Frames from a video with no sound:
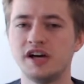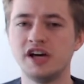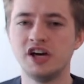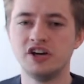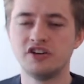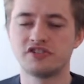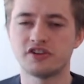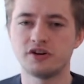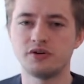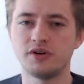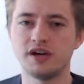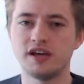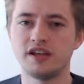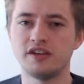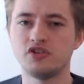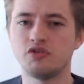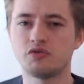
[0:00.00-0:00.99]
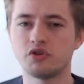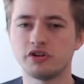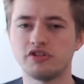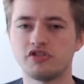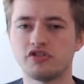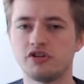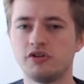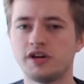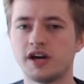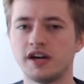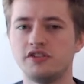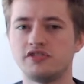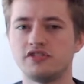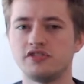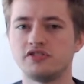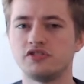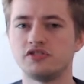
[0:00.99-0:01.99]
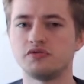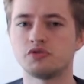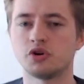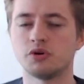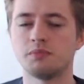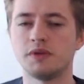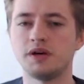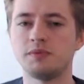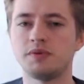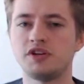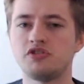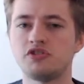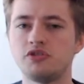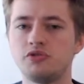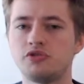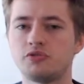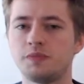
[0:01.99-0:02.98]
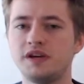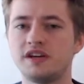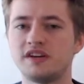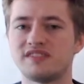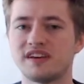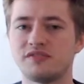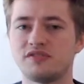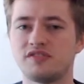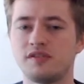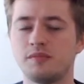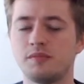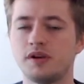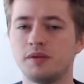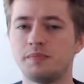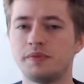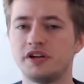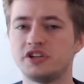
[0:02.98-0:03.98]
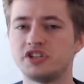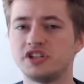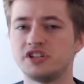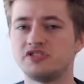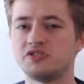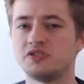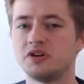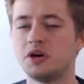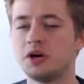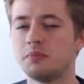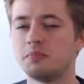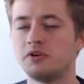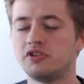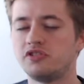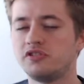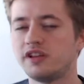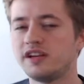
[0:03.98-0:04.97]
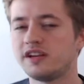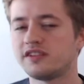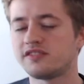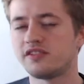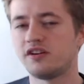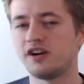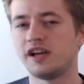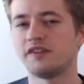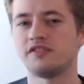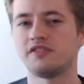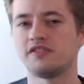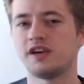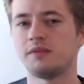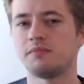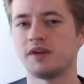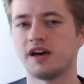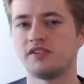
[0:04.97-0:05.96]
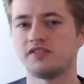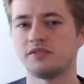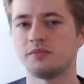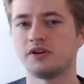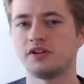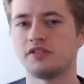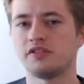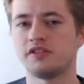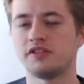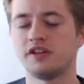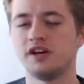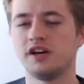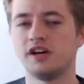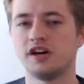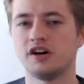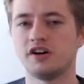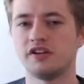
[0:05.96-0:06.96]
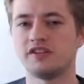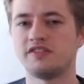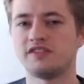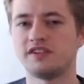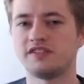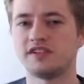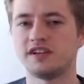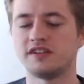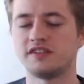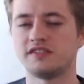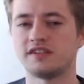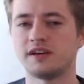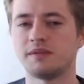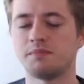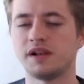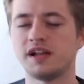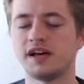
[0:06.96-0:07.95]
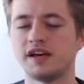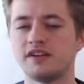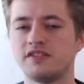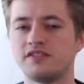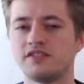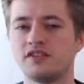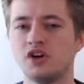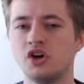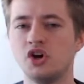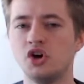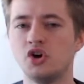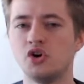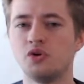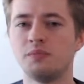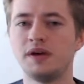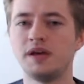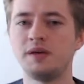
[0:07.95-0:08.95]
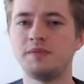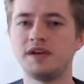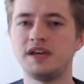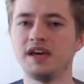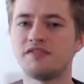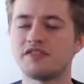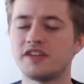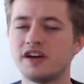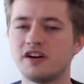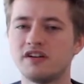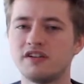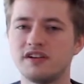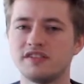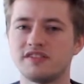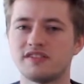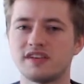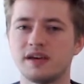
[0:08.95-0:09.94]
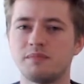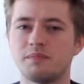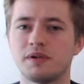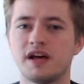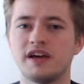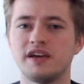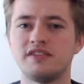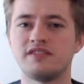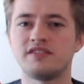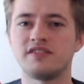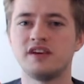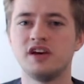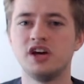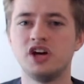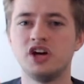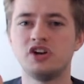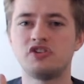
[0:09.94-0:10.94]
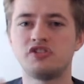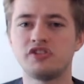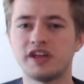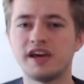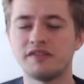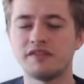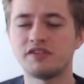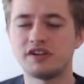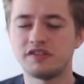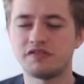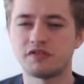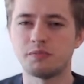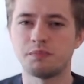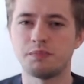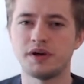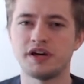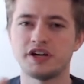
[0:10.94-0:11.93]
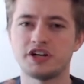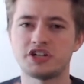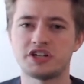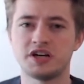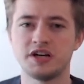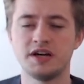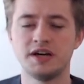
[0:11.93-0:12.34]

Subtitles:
So you've got these two cases. You've got maybe two speakers have similar pitches, but do they necessarily have the same azimuth? Are they sitting in the same place? Or maybe if they are in the same place, do they have a different pitch?